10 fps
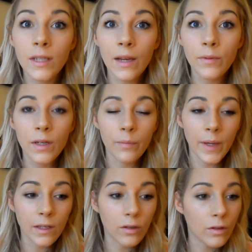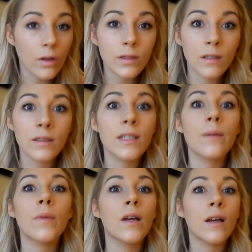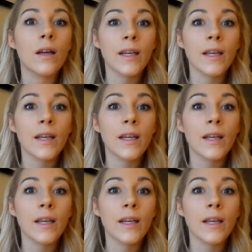to get rid of, make your nose look slimmer,